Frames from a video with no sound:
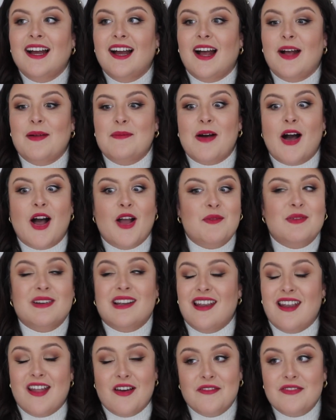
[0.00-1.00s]
I would
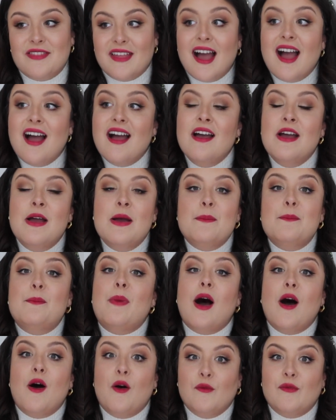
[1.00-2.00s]
love that,
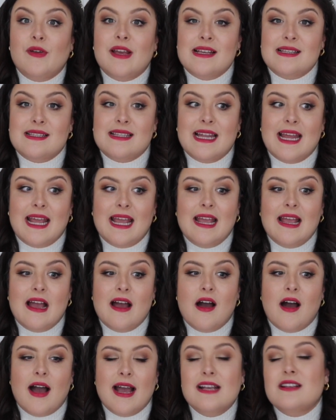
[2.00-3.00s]
but obviously
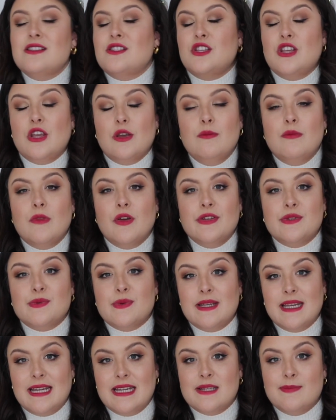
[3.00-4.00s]
I assume those
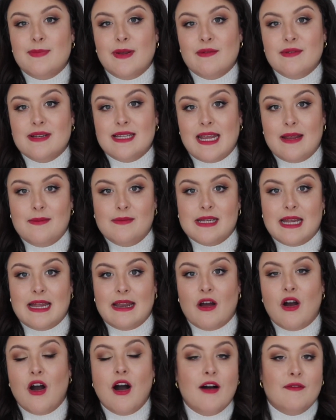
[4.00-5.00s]
would need to be redeemed
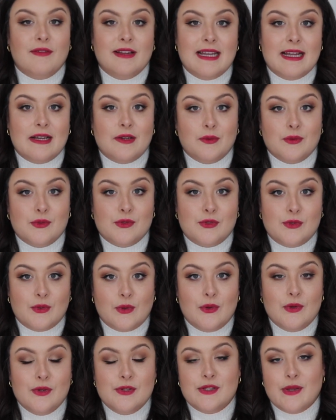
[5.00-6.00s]
in a Harvey Nichols
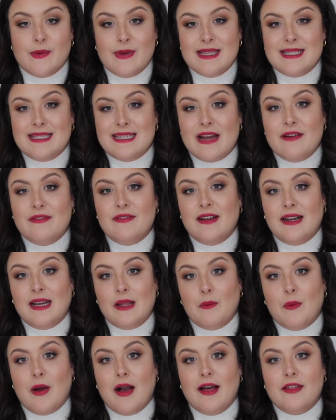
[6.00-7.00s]
store, so it's
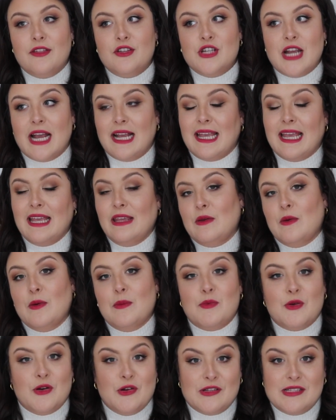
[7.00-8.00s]
definitely worth checking your
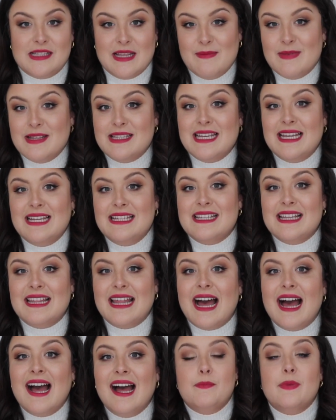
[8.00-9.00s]
proximity to
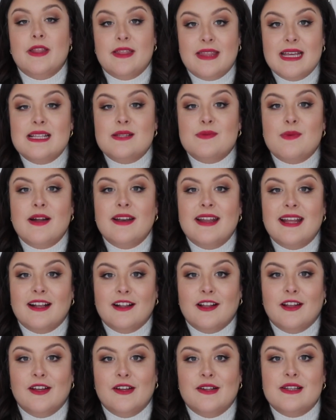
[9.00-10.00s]
that. But this one
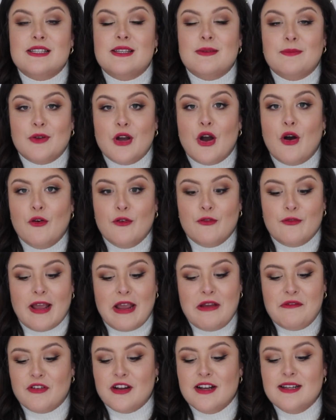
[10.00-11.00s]
includes some cult
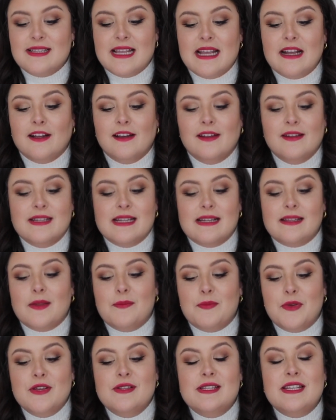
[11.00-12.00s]
favourites, including the
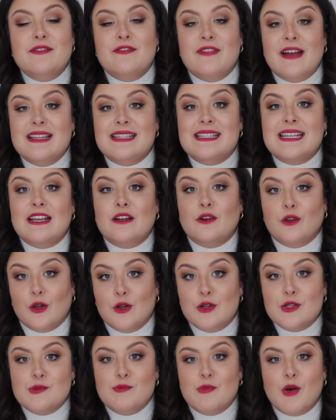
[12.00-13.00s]
Beauty Fenty
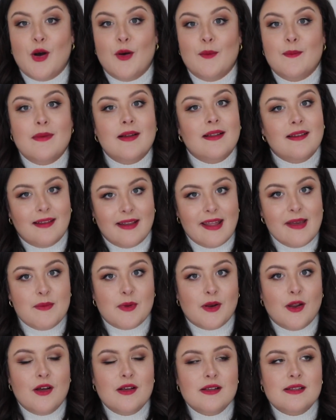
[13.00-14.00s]
Gloss Bomb
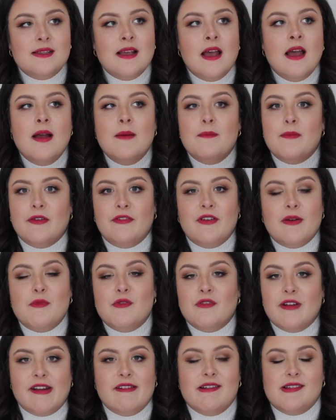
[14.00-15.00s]
lip gloss. My friend
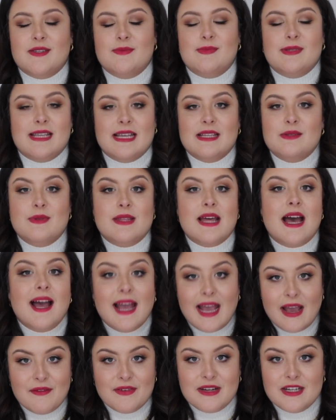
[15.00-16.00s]
Maria is obsessed with that.
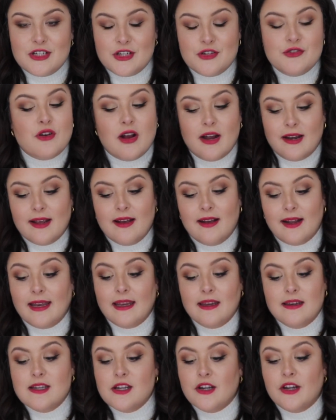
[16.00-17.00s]
I haven't actually tried it, I
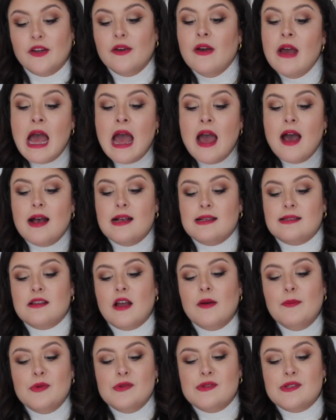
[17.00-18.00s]
need to. A
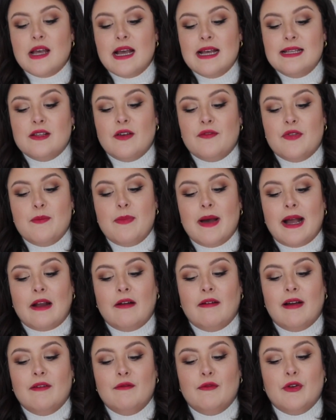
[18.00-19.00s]
sample size of the
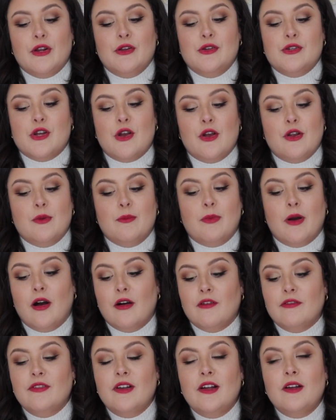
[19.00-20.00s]
Baccarat Rouge Eau de
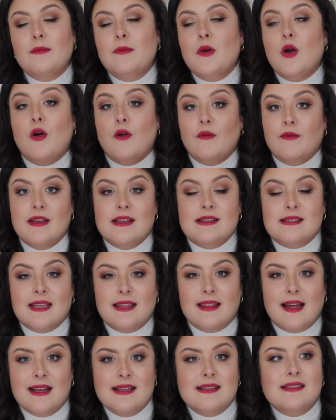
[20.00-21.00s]
Parfum,
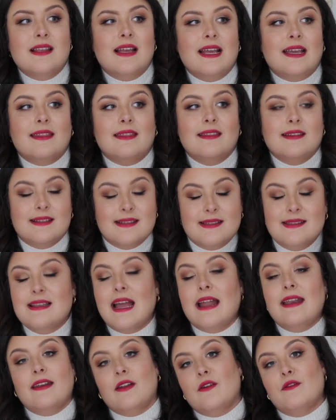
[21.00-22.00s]
obviously that is like the
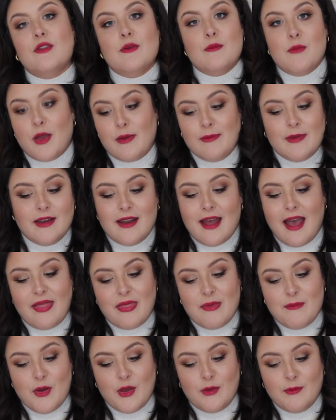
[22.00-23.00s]
scent of the moment
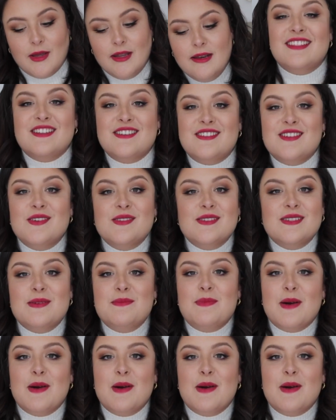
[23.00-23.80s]
at the moment. The Dr.